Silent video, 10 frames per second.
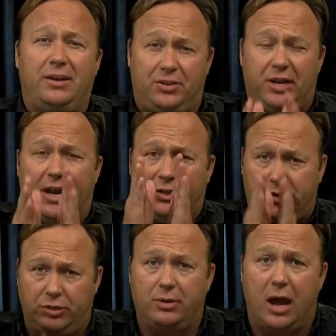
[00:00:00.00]
is saying,
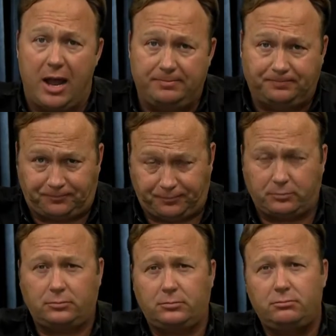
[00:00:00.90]
do not
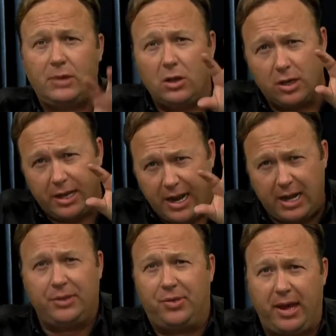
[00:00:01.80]
look at
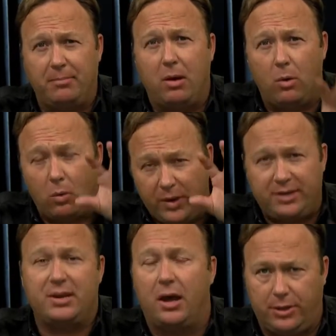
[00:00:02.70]
anything but what we
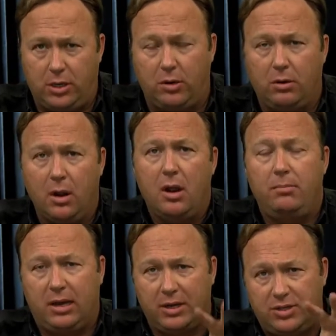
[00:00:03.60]
tell you,
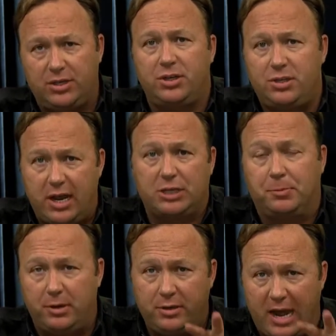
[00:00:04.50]
because this is
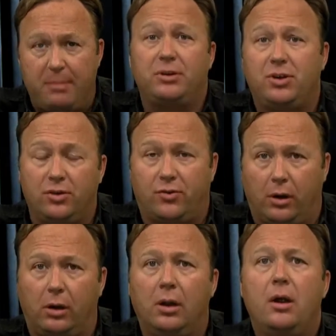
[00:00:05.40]
desperate damage
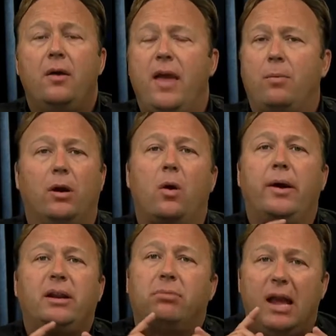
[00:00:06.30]
control. They were
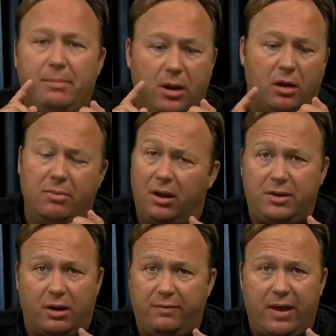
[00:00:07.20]
going to blame it on
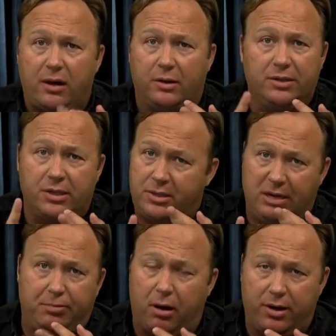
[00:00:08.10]
military veterans and Tea
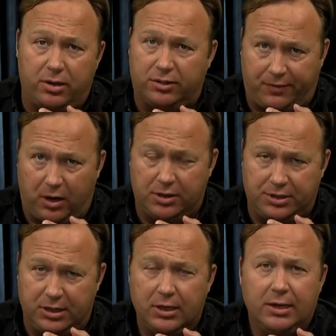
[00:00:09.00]
Partiers
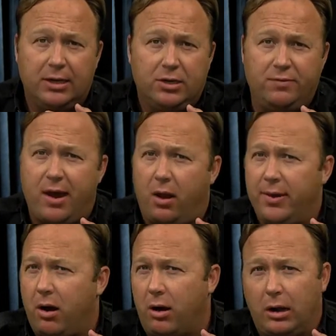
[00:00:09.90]
first. You've got all the
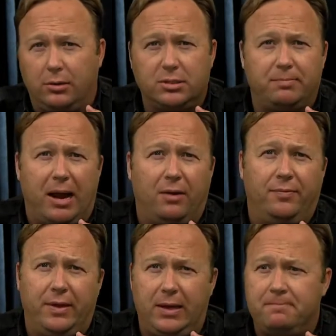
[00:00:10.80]
articles about
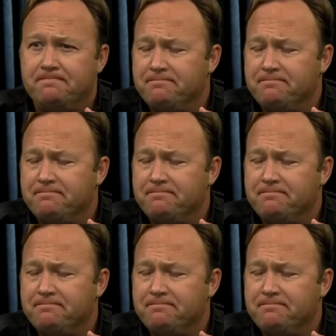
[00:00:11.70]
the